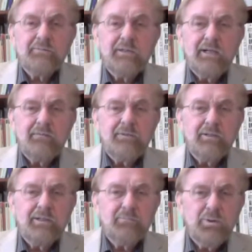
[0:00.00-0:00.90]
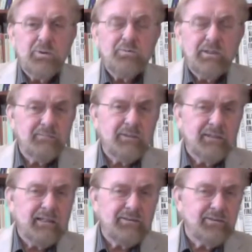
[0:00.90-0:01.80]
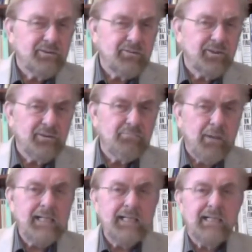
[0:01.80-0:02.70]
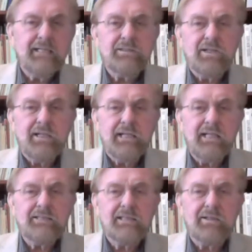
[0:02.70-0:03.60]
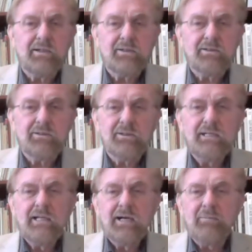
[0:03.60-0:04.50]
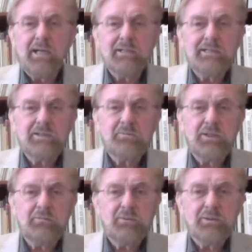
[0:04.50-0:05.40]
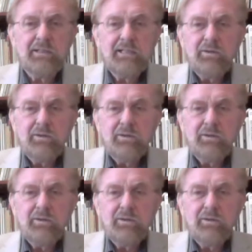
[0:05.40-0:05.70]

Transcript: a very move, I mean, it's a very biting, sarcastic article about these people